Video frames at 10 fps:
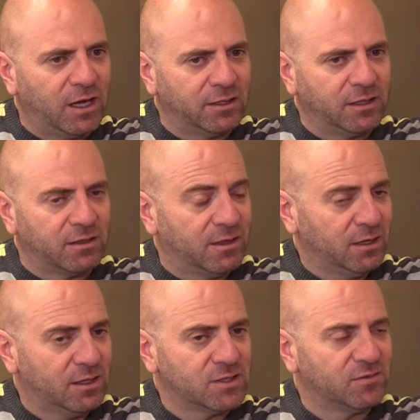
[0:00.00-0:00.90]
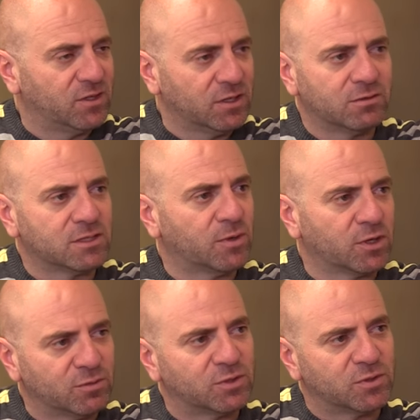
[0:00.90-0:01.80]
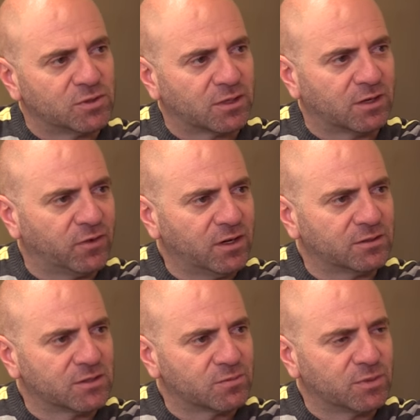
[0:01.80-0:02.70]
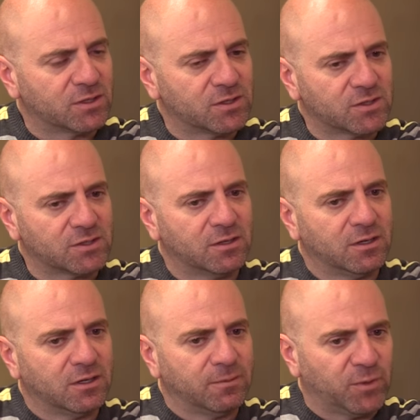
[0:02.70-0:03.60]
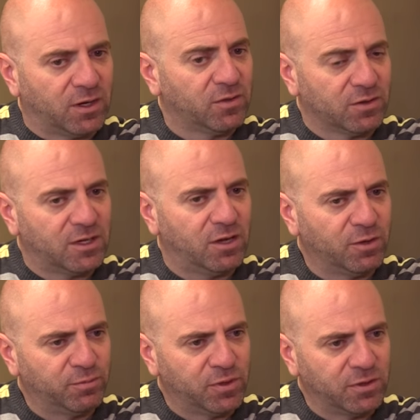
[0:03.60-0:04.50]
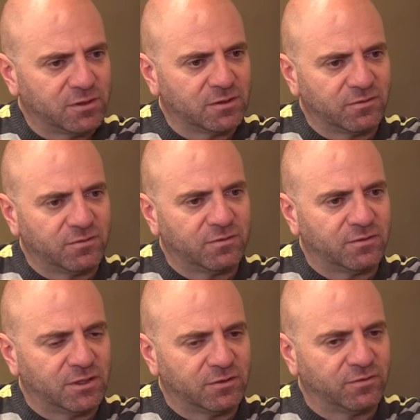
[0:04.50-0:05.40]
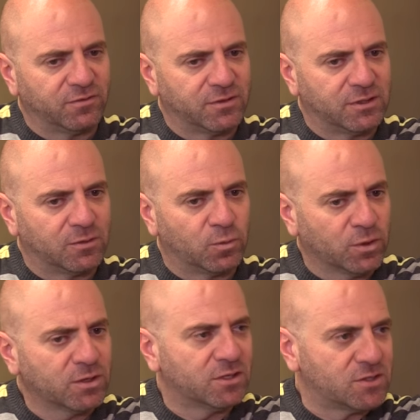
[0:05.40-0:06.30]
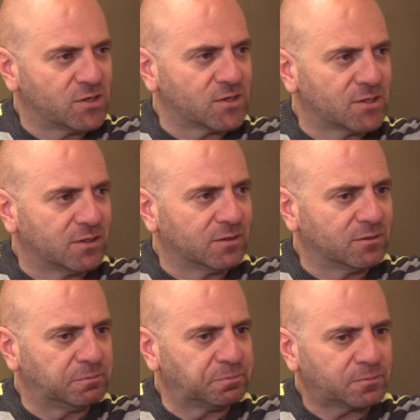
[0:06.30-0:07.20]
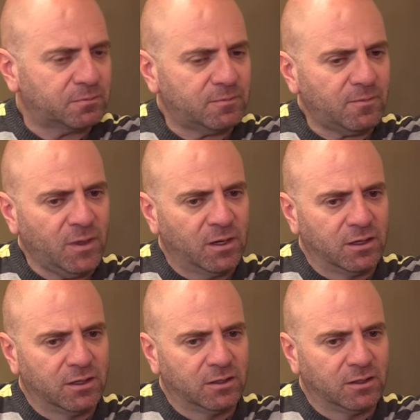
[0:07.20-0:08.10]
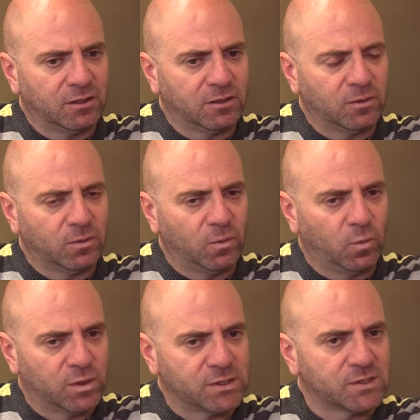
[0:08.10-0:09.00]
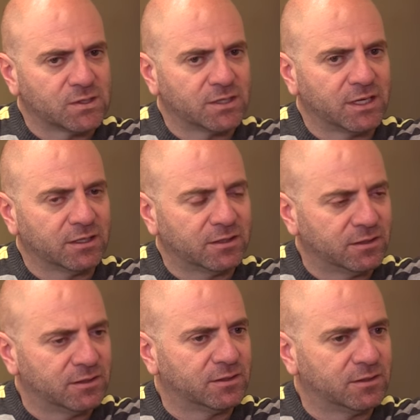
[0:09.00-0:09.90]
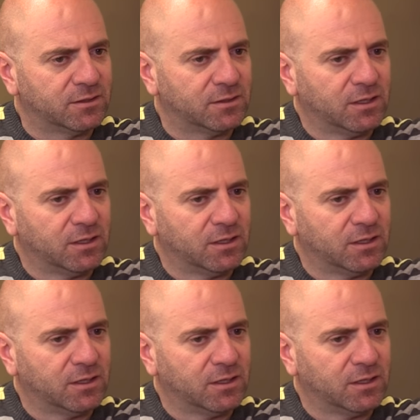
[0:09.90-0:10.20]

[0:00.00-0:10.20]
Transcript: And that has even increased my commitment to nonviolence, because another key component of the work that Jesus did was that he did